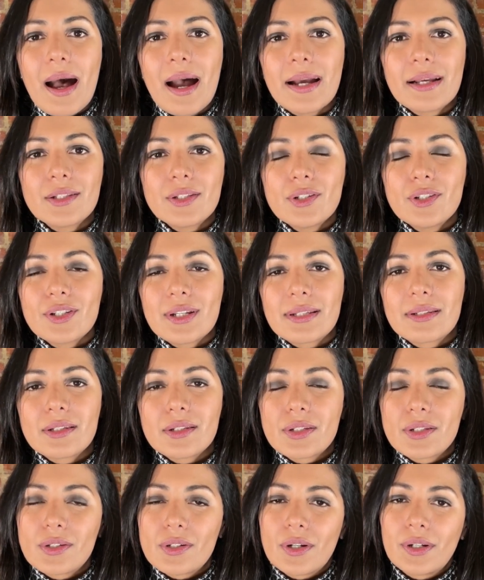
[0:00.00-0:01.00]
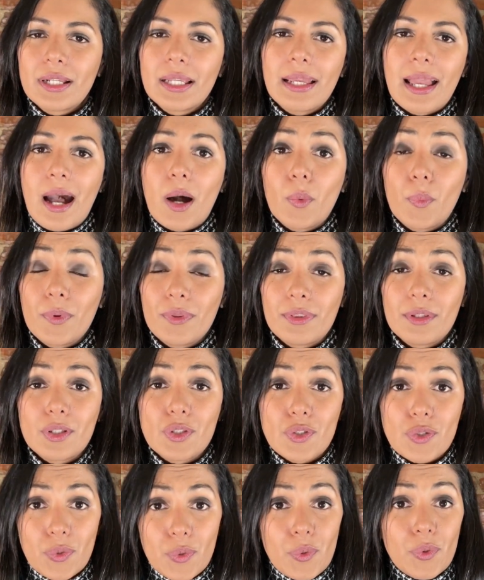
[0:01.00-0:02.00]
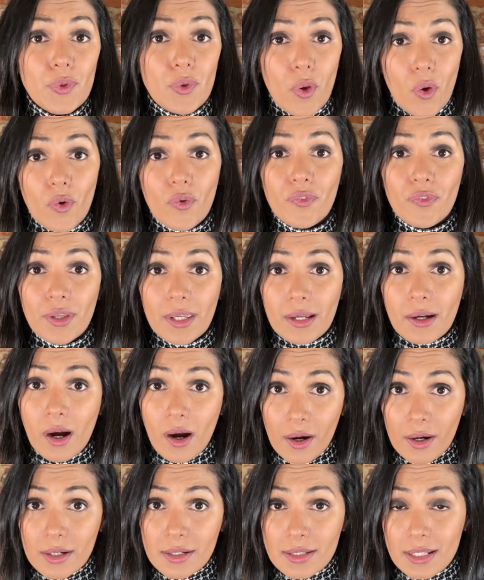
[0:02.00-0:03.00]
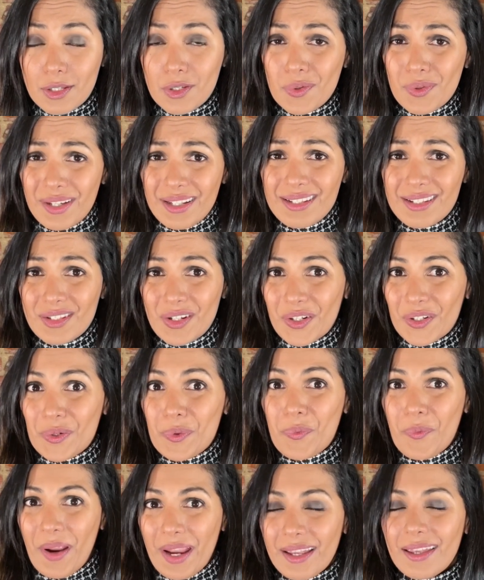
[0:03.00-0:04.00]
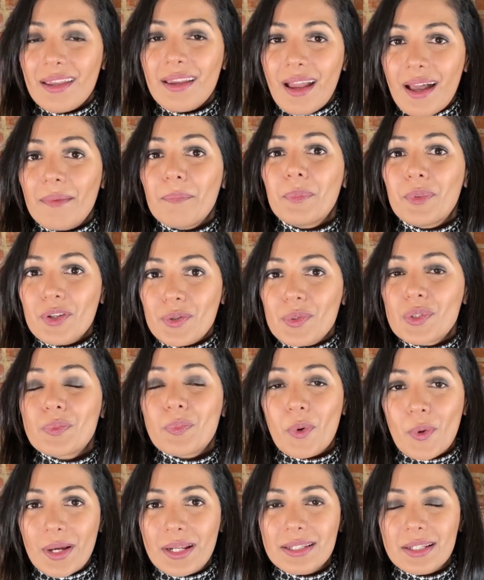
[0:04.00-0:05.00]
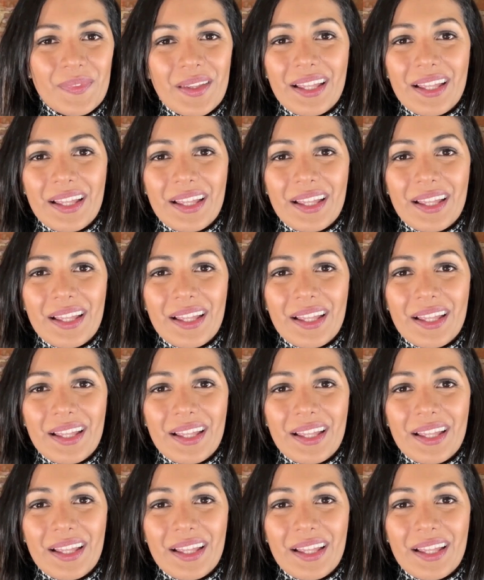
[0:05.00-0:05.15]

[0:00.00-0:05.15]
I suggest starting out with the 2 no-fee cards, and you can start ranking up those points,